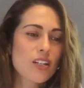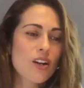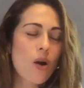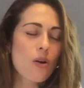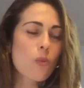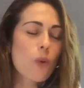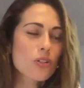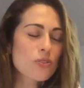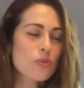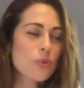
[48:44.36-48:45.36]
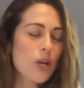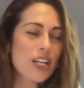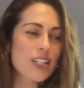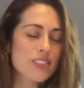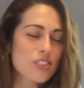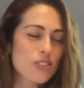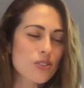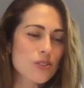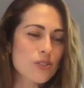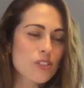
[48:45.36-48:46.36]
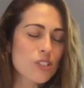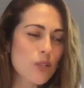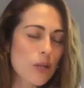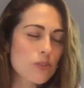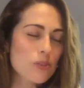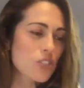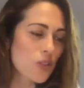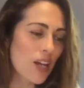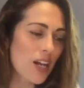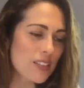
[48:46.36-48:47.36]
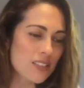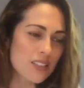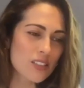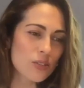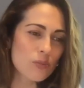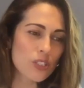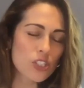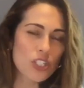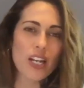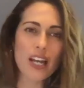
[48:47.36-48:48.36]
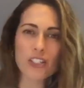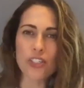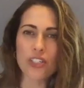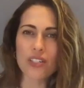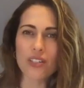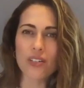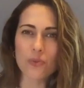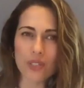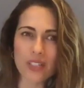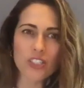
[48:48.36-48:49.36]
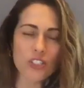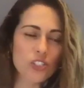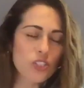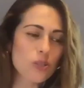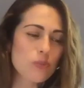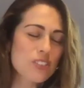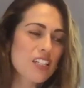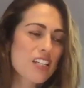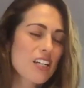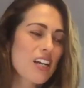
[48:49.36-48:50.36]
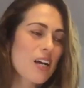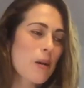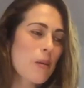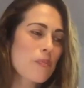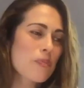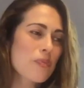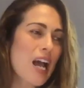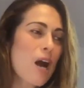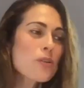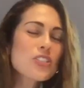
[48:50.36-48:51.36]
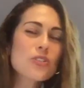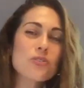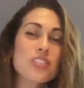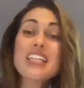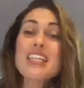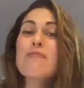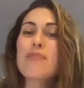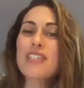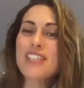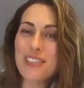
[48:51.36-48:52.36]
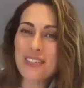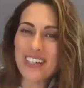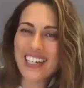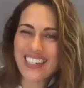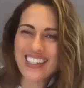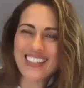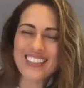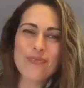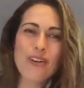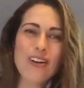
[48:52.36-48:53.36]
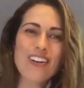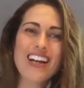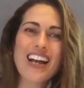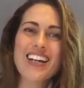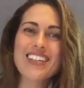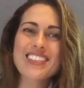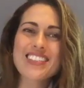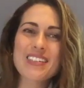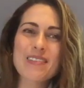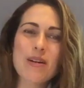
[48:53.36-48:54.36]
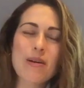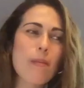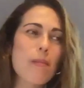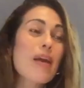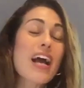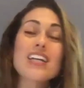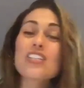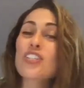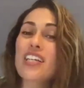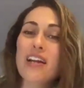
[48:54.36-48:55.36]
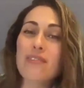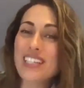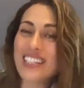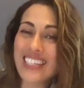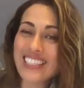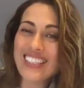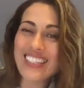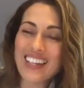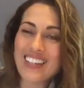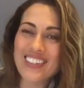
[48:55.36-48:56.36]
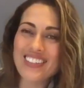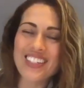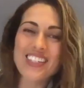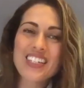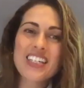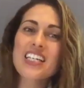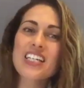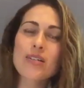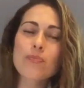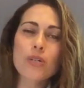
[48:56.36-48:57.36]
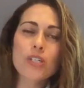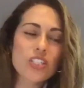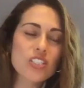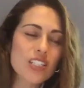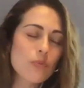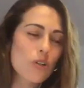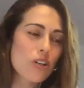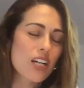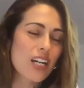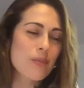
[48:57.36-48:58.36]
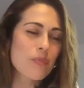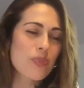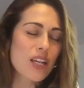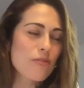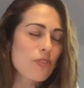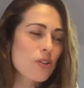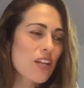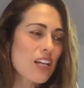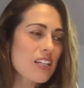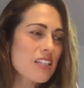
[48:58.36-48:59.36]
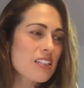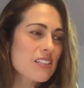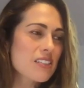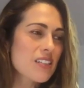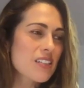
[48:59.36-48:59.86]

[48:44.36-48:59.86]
a wonderful way to be able to do that and to bridge connection and relationships. How has your team been doing as far as, you know, managing everything together and, you know, bridging teamwork? I feel that it is